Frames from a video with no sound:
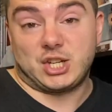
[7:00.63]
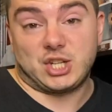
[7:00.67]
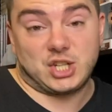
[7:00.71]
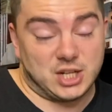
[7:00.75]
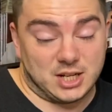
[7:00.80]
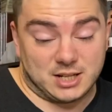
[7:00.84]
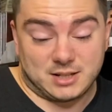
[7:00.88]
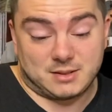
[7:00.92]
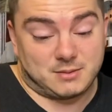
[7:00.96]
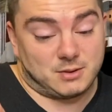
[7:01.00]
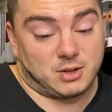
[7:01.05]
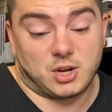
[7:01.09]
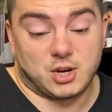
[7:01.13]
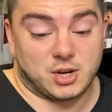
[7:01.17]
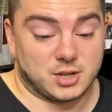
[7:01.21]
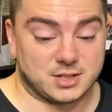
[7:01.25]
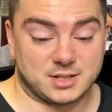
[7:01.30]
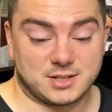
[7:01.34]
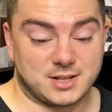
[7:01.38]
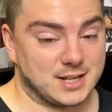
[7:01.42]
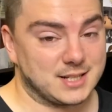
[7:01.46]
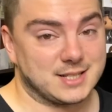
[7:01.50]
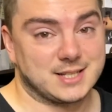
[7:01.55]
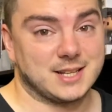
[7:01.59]
shit,
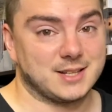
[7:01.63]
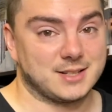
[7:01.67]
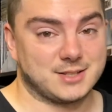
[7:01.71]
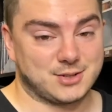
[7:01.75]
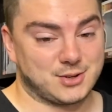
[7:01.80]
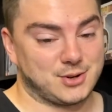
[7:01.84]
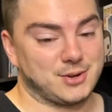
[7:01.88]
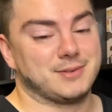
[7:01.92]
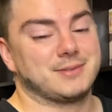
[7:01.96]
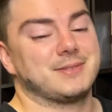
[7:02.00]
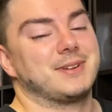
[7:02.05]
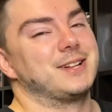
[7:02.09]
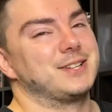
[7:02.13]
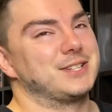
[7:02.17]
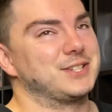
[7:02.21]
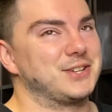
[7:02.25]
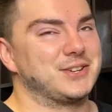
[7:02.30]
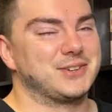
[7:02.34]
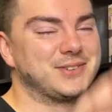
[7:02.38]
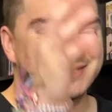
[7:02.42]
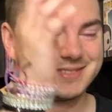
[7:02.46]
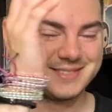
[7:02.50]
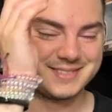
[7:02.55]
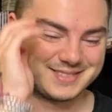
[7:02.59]
because I said so, I don't
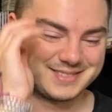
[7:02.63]
know.